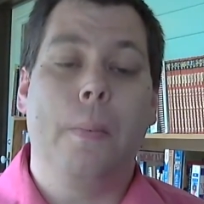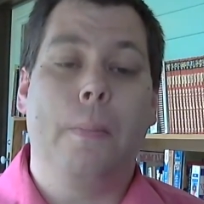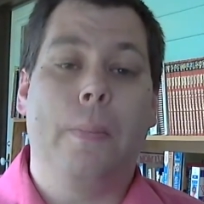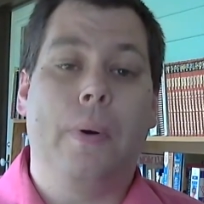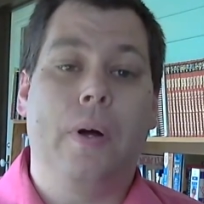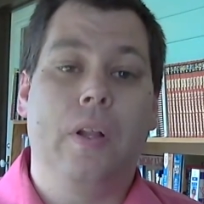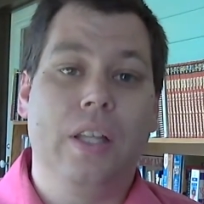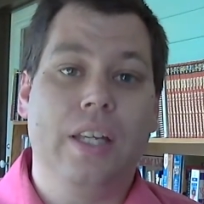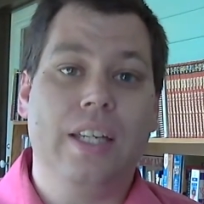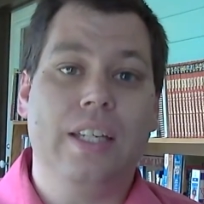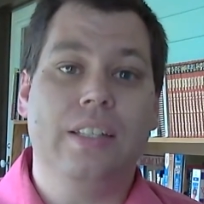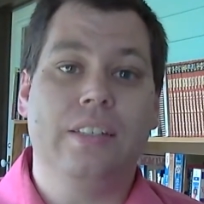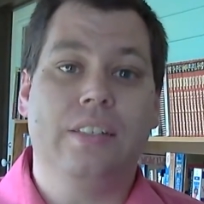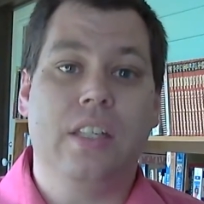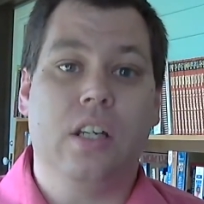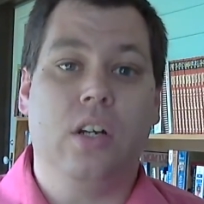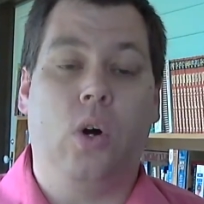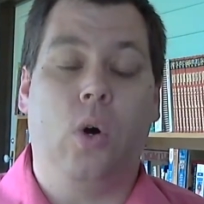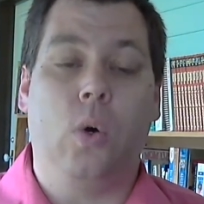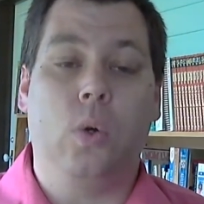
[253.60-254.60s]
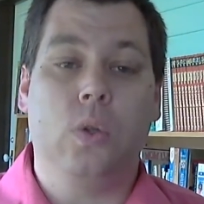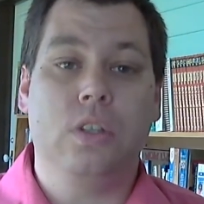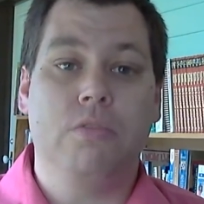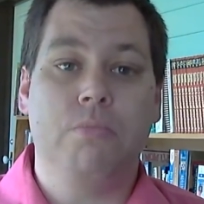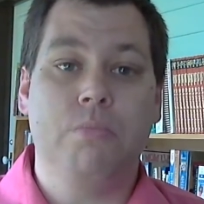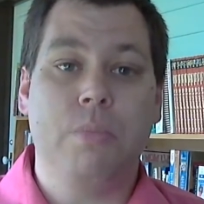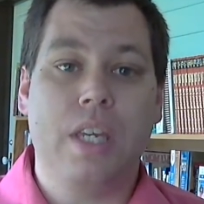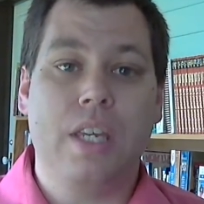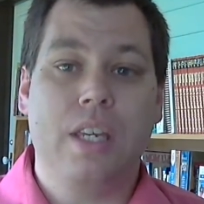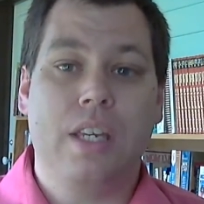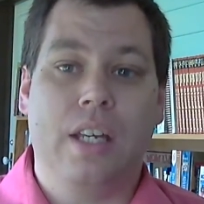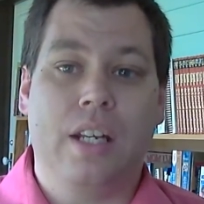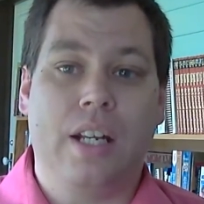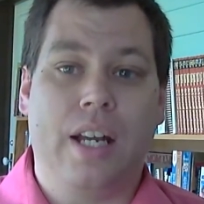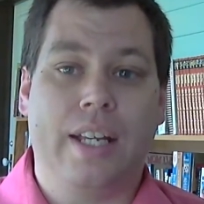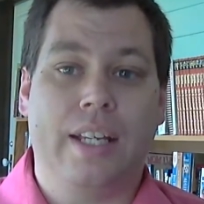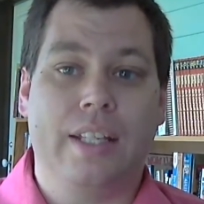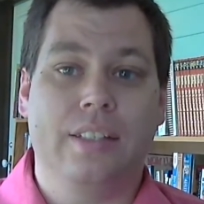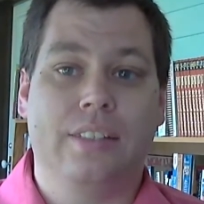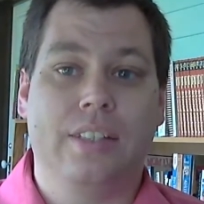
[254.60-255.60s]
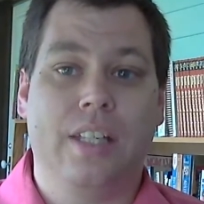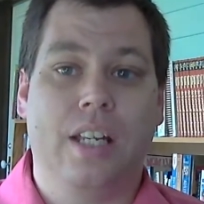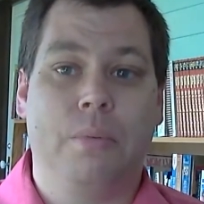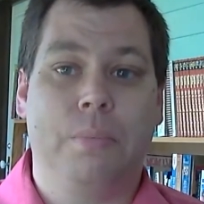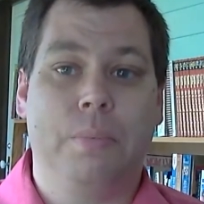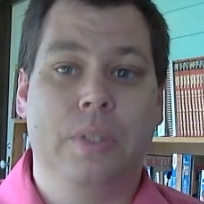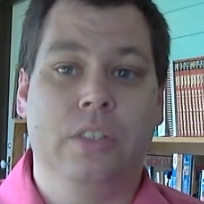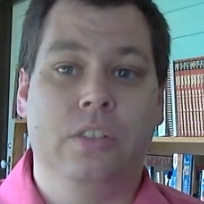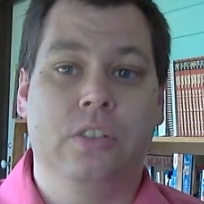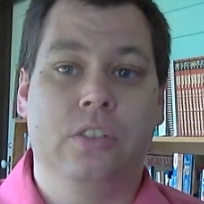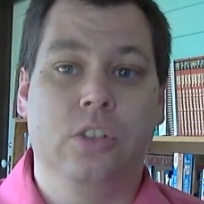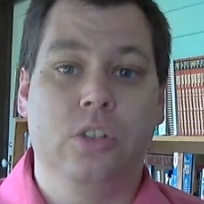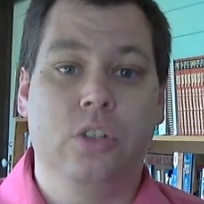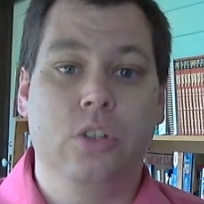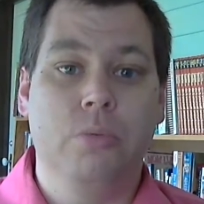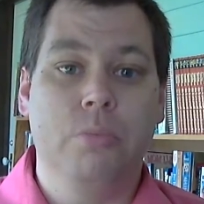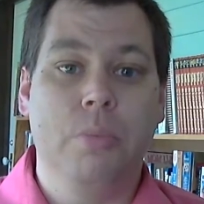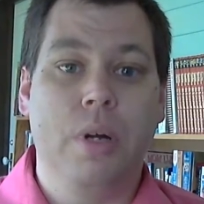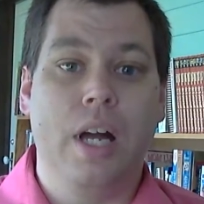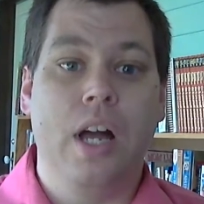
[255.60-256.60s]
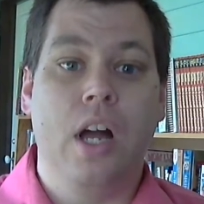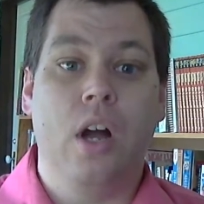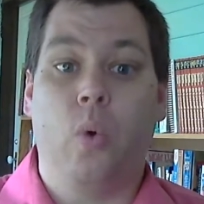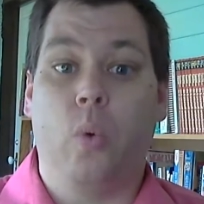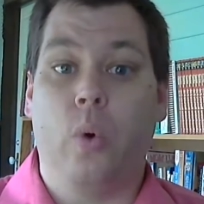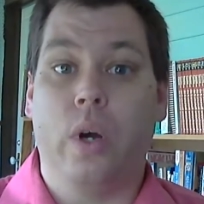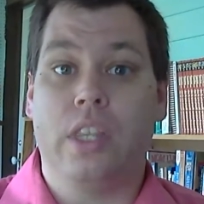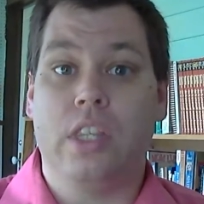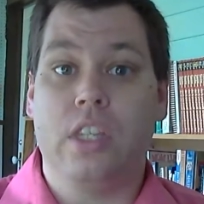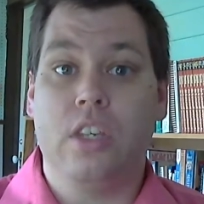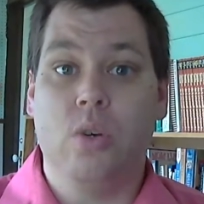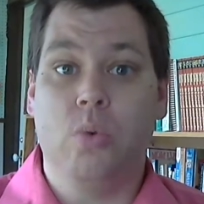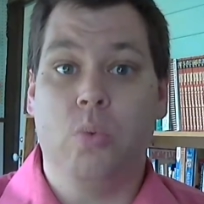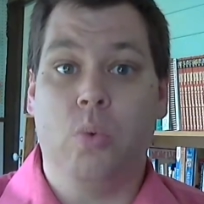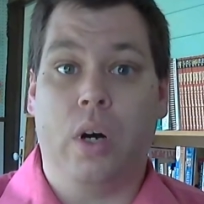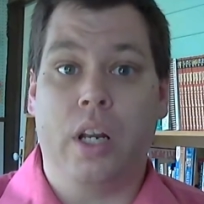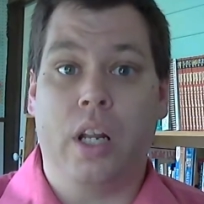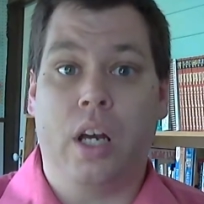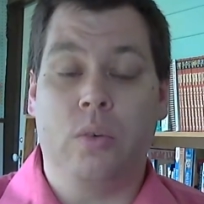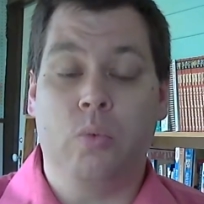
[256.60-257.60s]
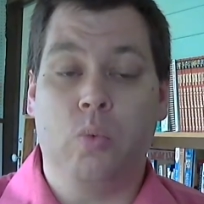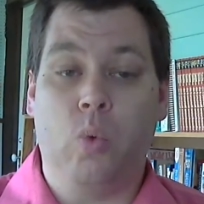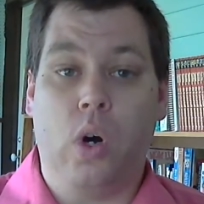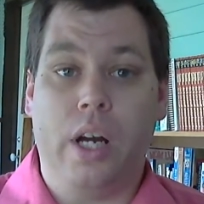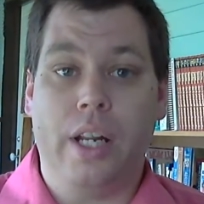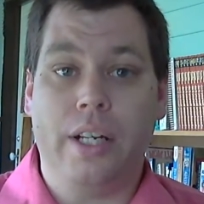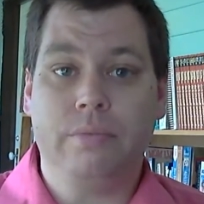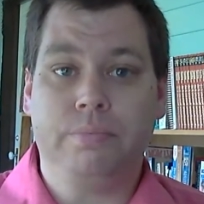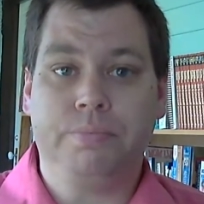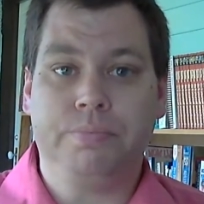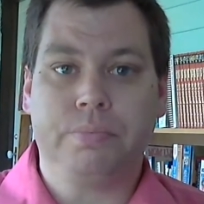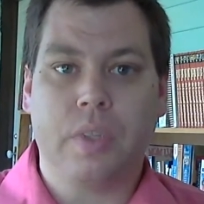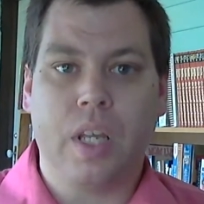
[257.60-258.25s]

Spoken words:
please get a hold of me and I can set up a Zoom with you one-on-one.